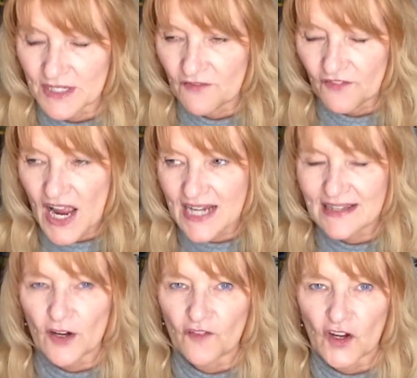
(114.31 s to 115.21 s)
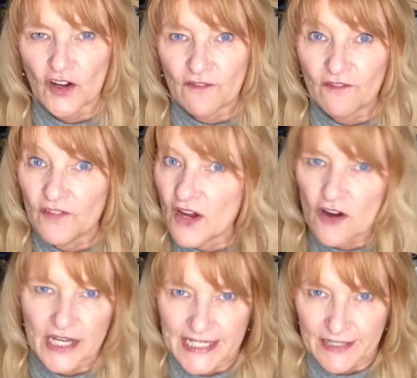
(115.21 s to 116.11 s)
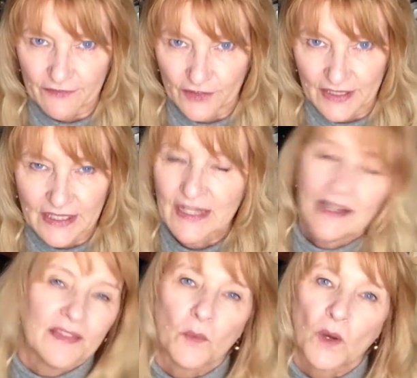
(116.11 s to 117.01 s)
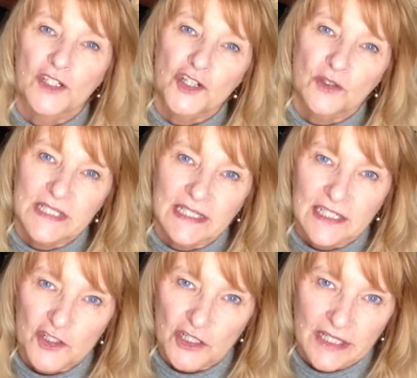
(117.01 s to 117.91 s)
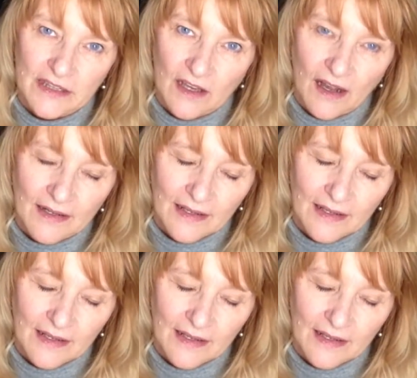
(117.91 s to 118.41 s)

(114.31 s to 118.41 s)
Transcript: In fact, they are very, very different than what Josie initially thought.